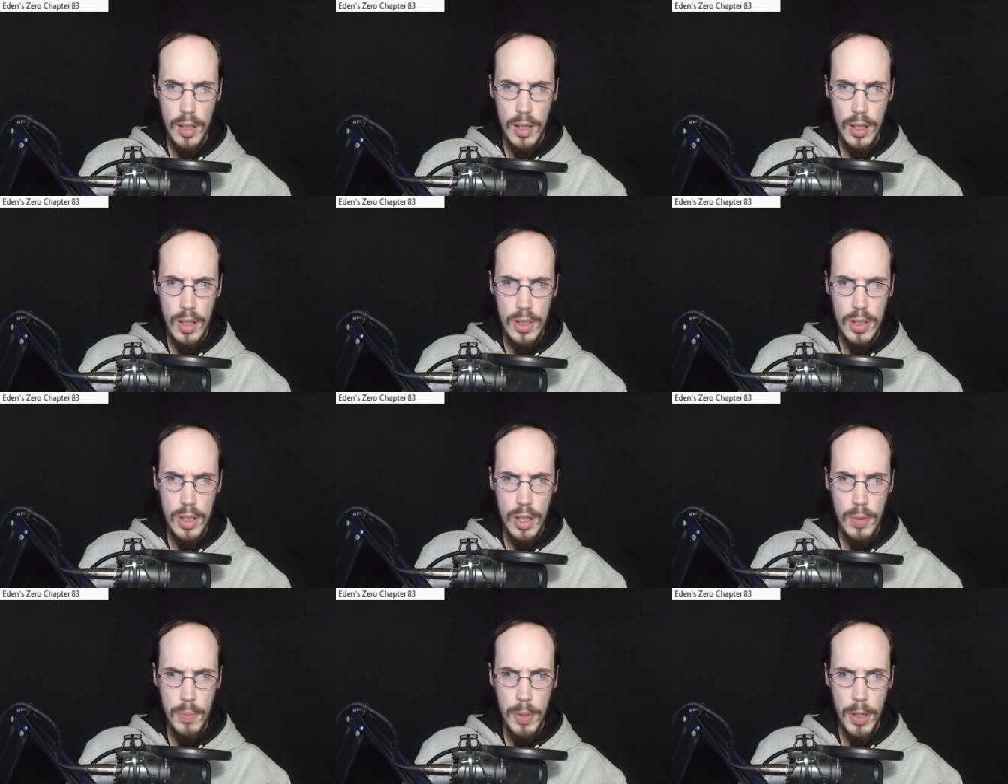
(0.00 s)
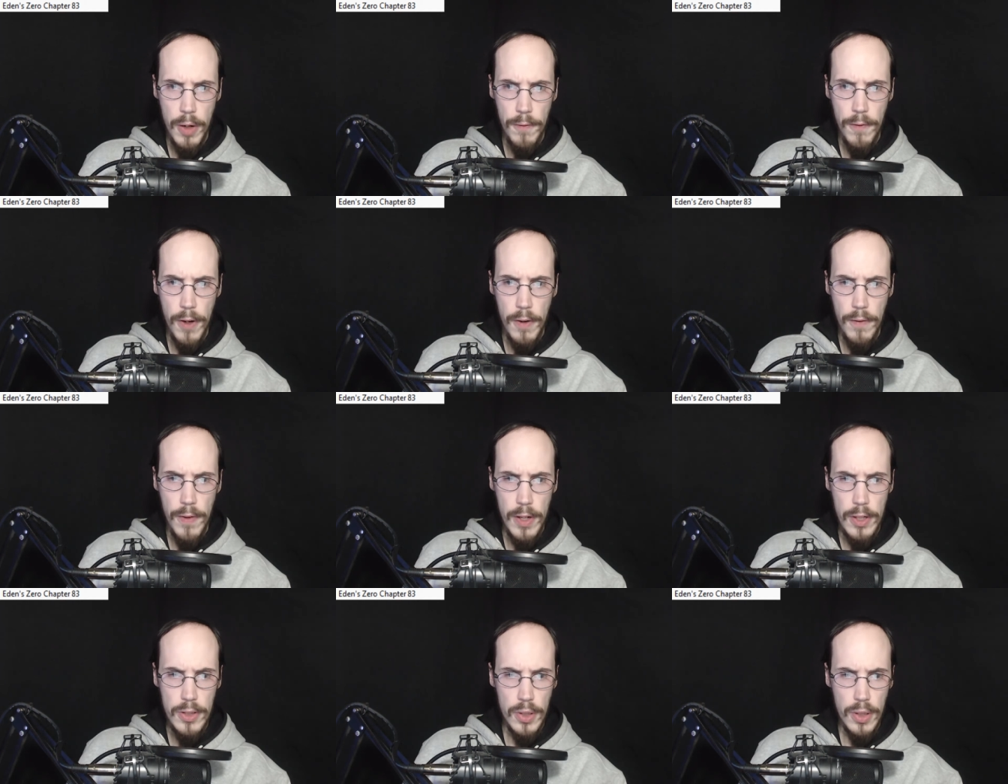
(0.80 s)
It should have been a fun
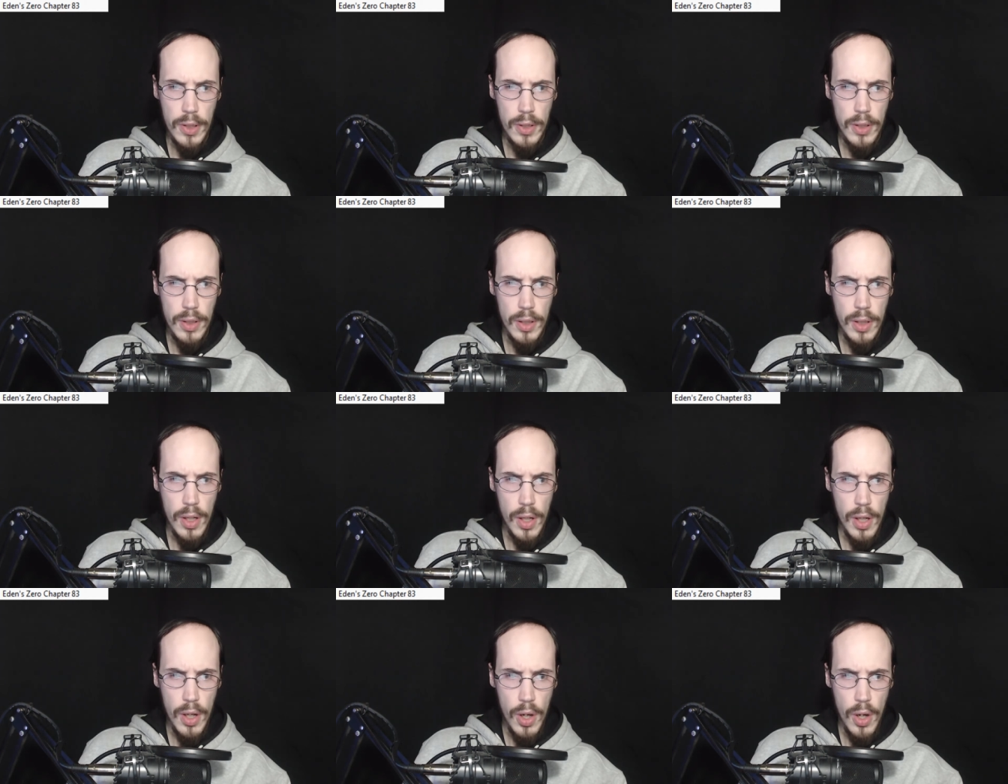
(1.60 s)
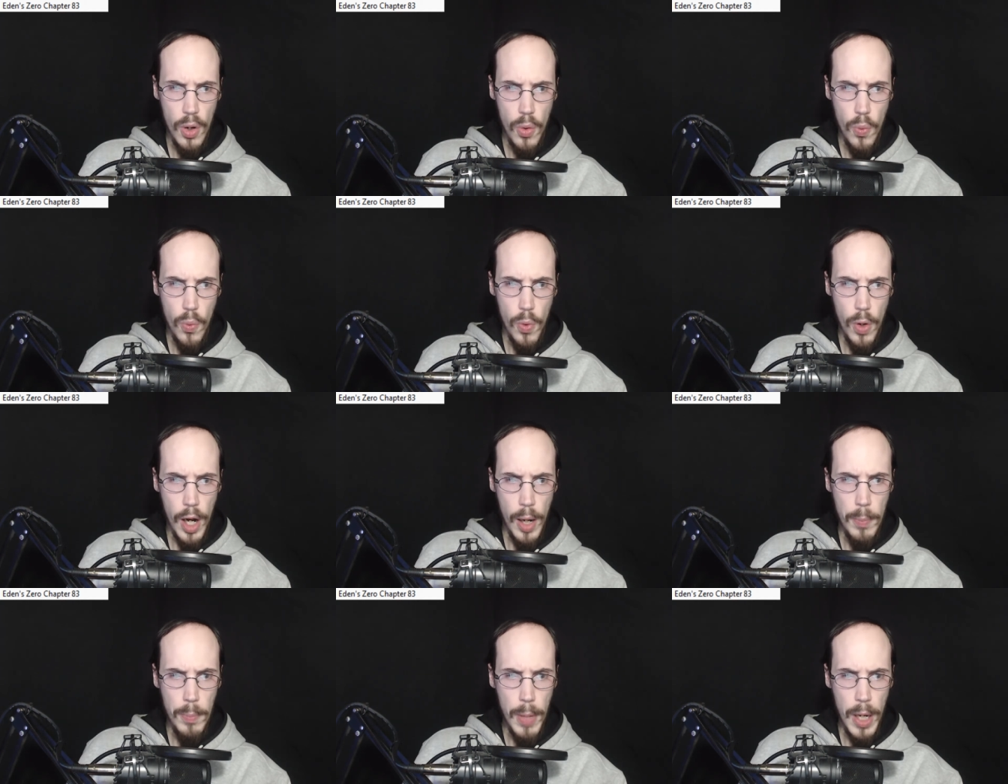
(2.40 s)
adventure. Where
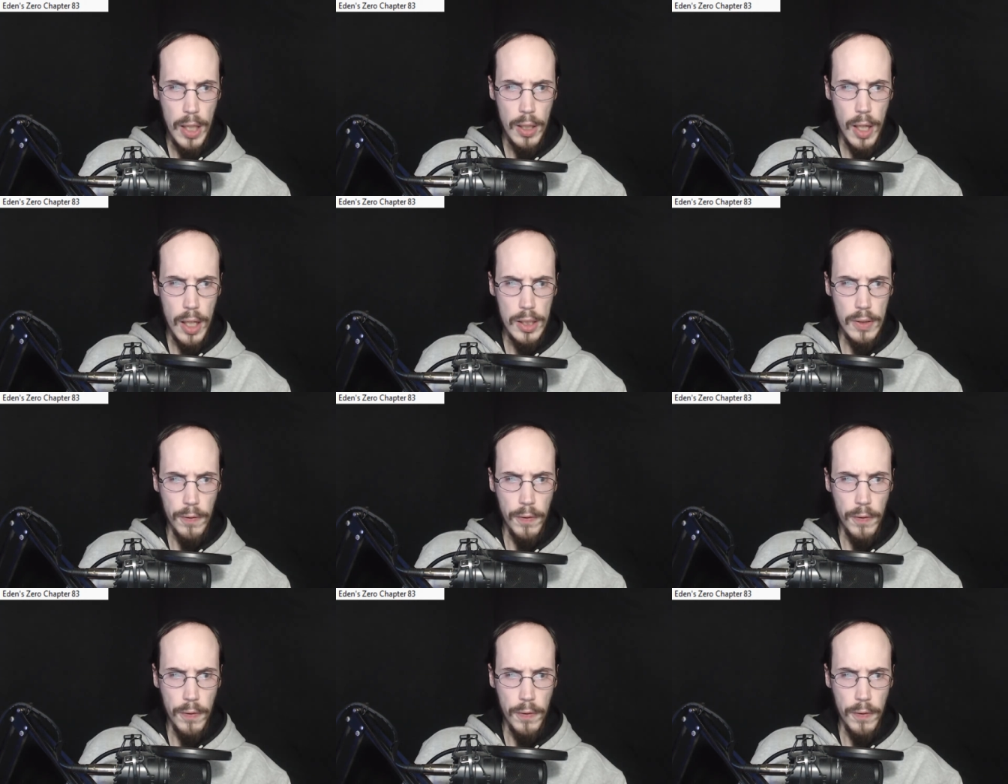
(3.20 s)
I make lots of